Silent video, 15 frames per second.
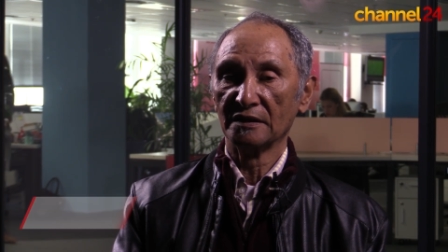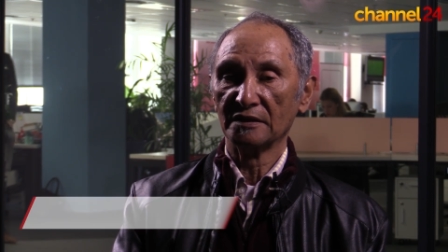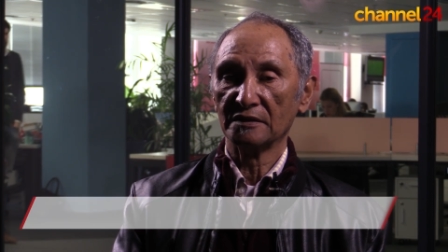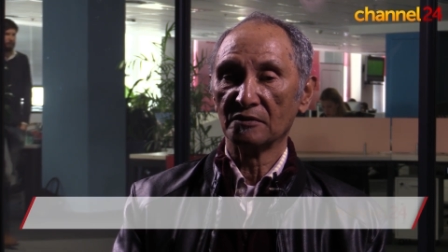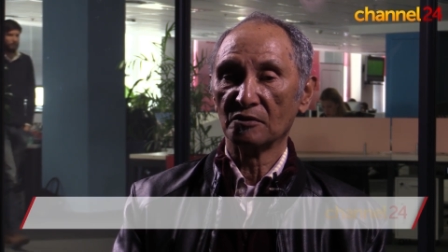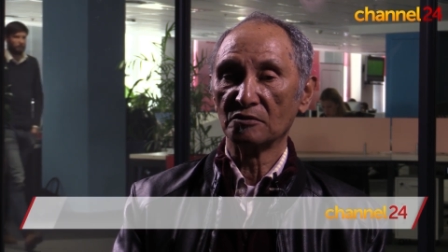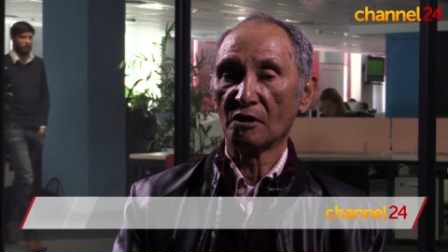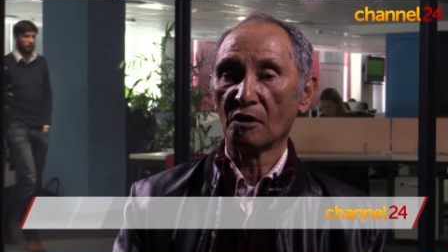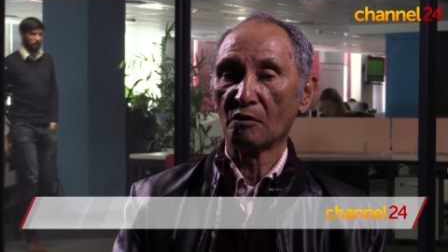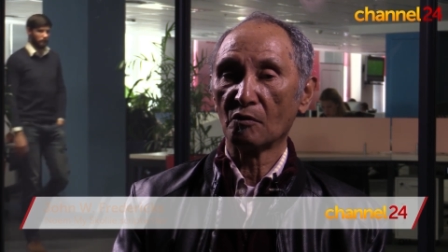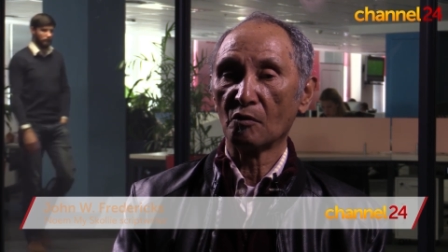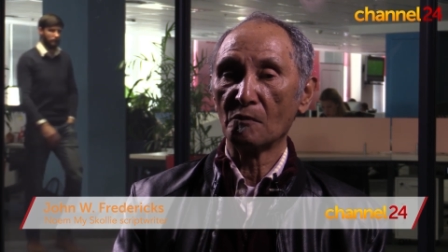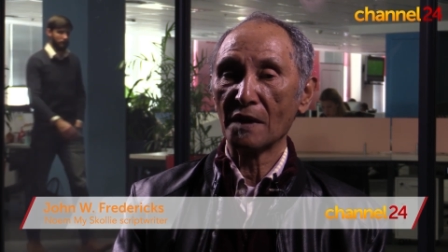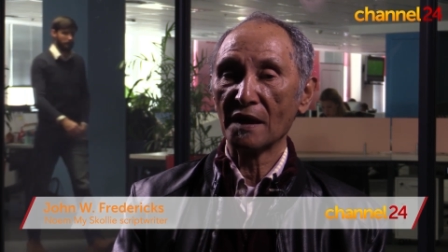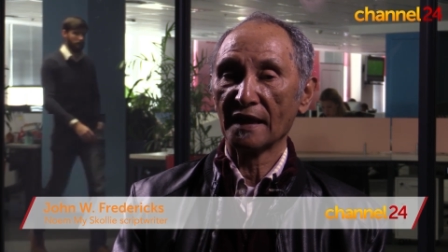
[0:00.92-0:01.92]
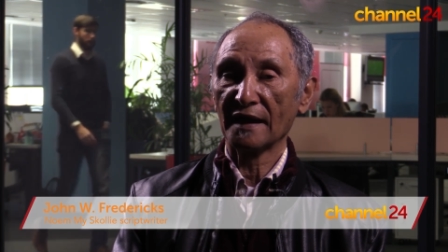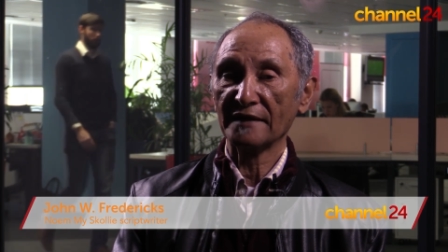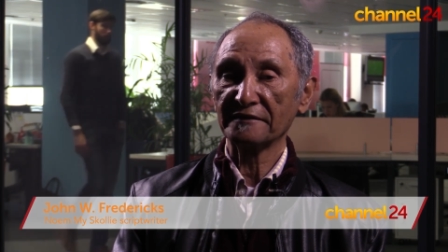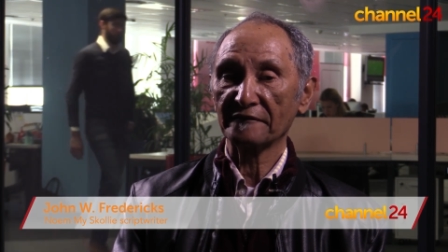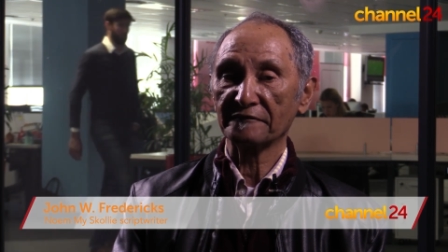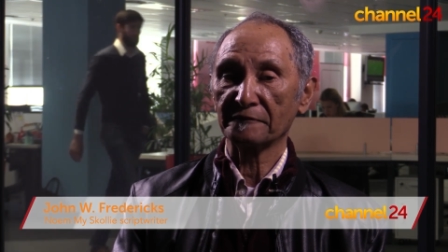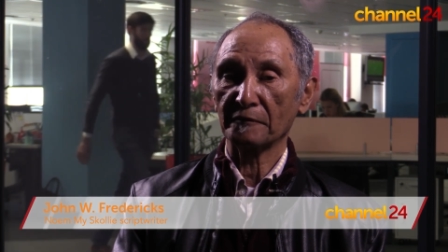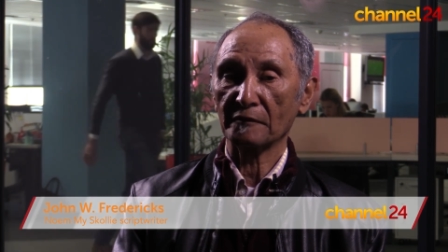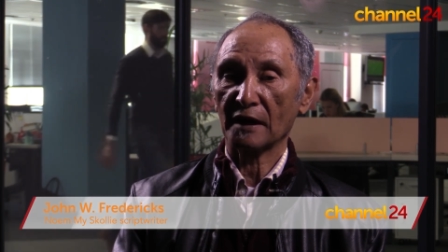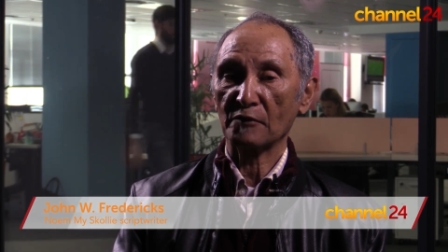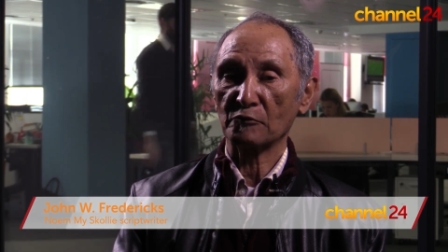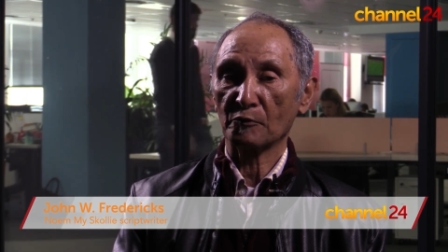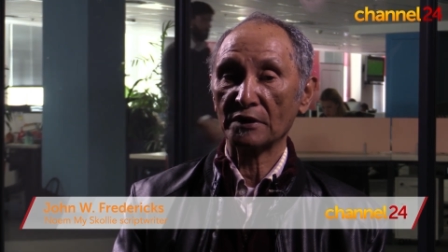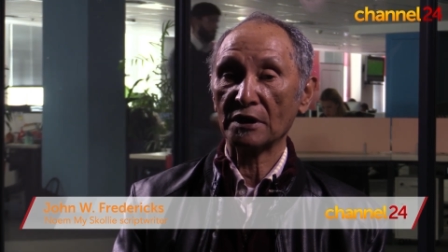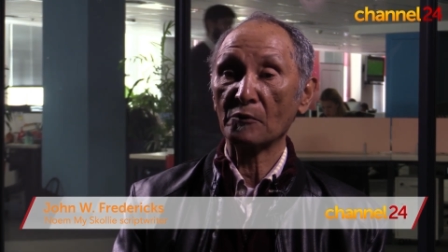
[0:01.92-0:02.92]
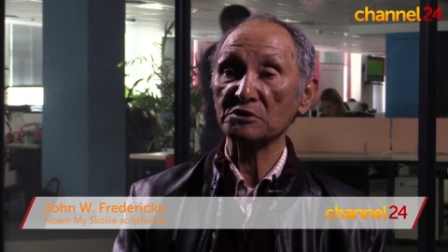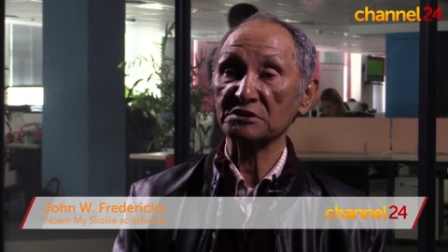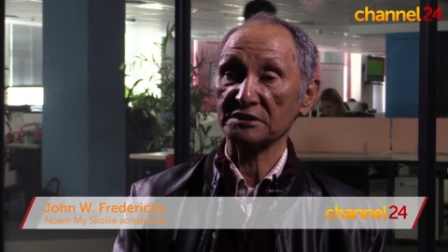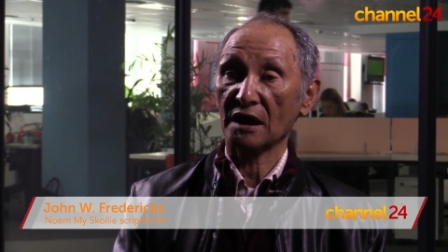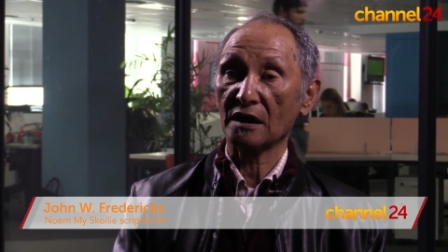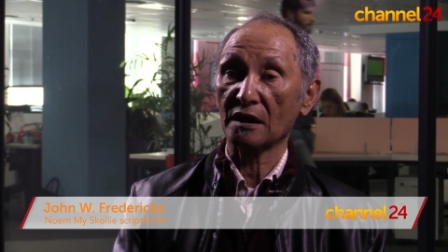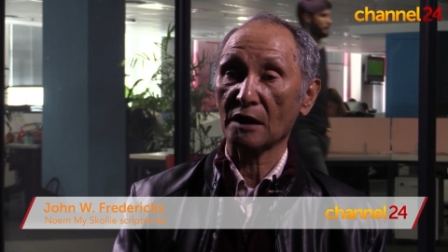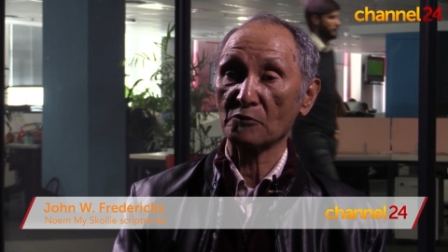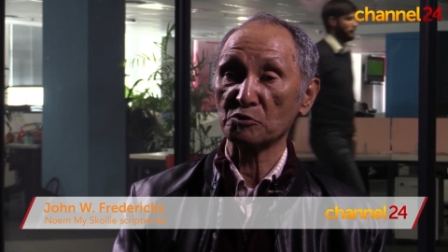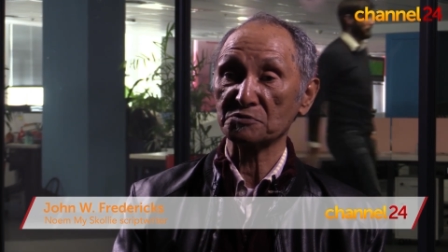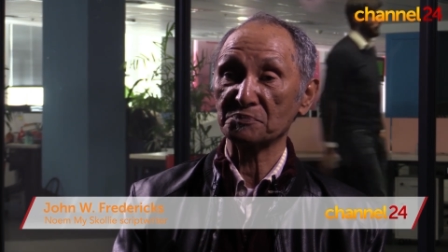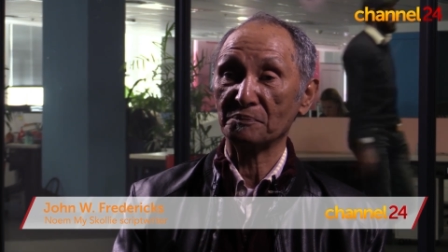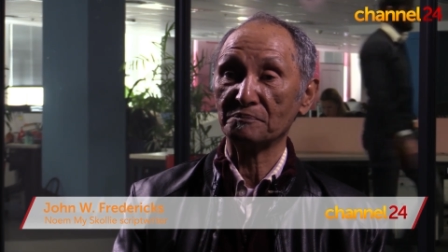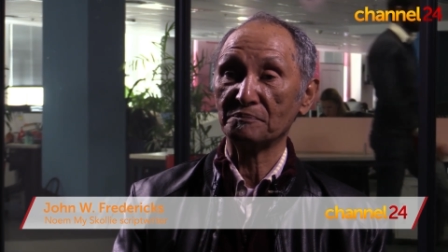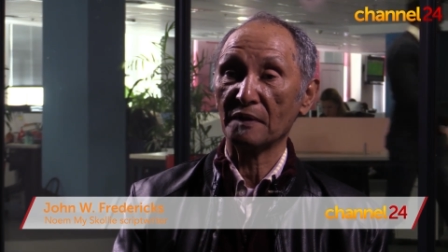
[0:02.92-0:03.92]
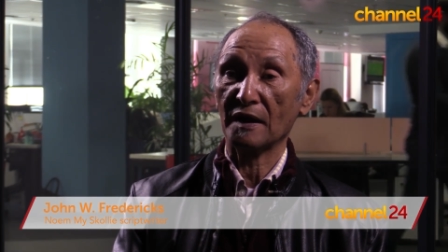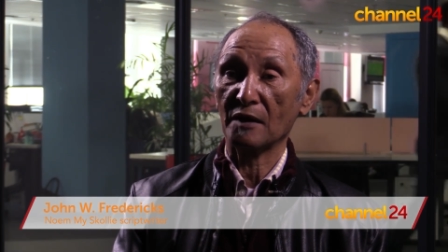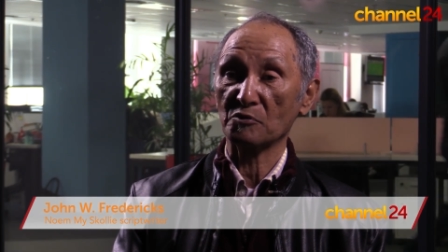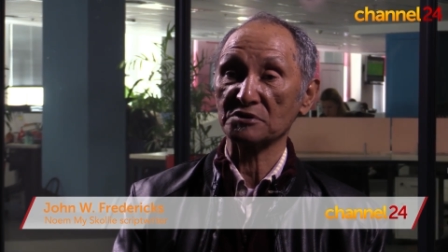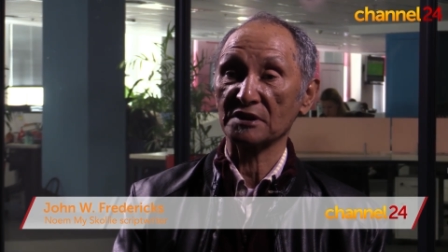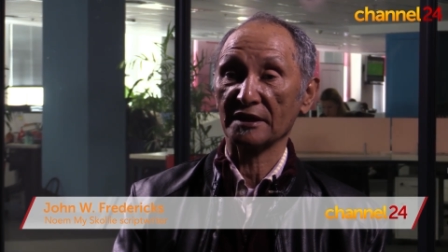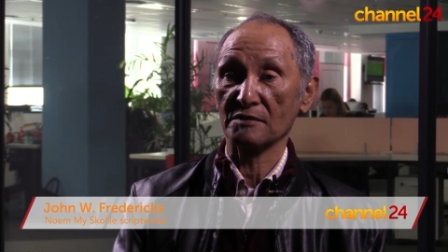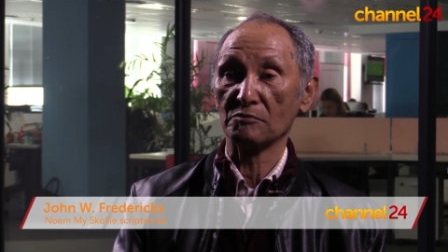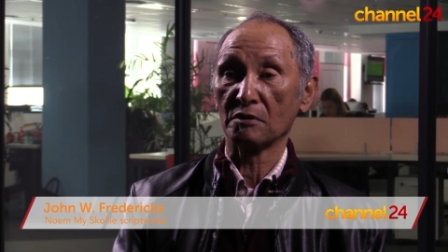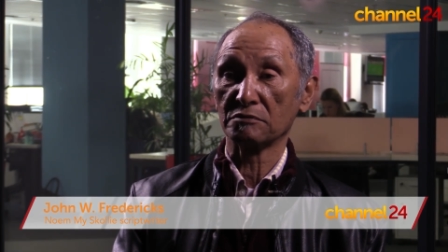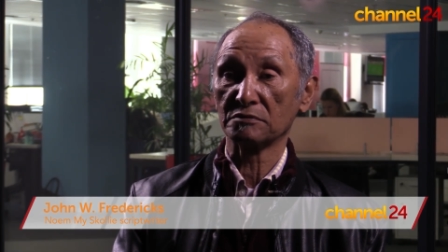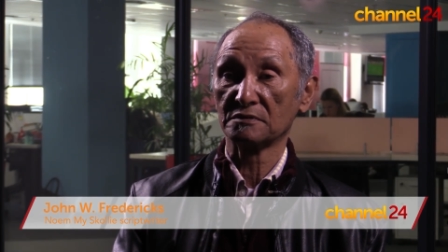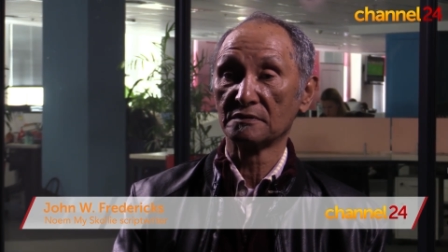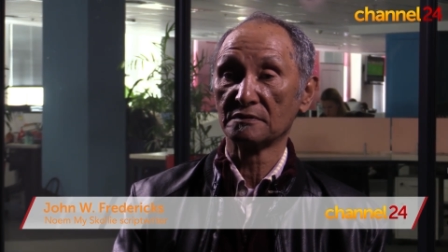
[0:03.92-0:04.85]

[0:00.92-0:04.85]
You know, all my life, when I was young, I was labeled